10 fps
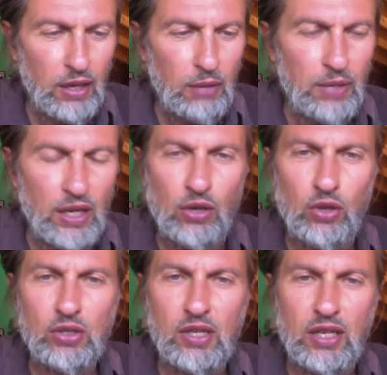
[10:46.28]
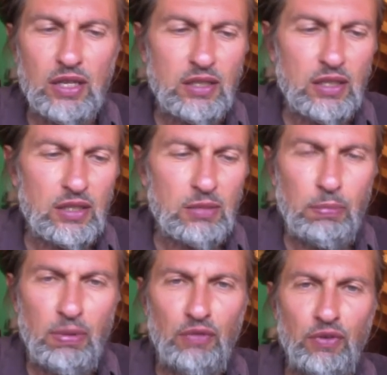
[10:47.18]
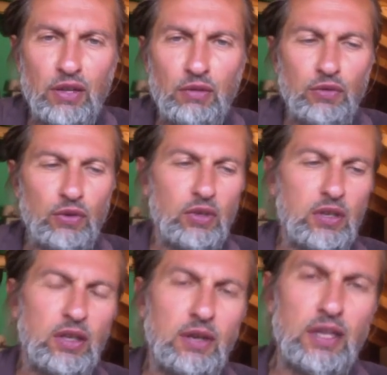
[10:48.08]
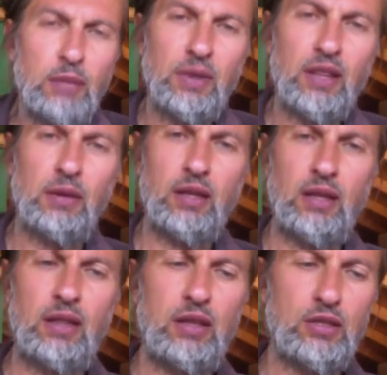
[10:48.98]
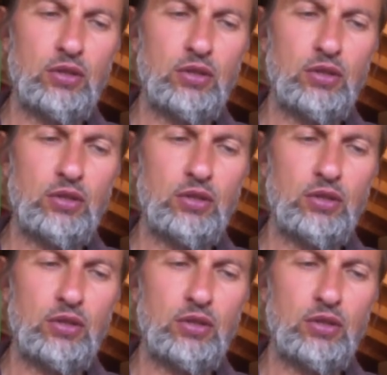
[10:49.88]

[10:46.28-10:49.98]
because this is perfect for keeping the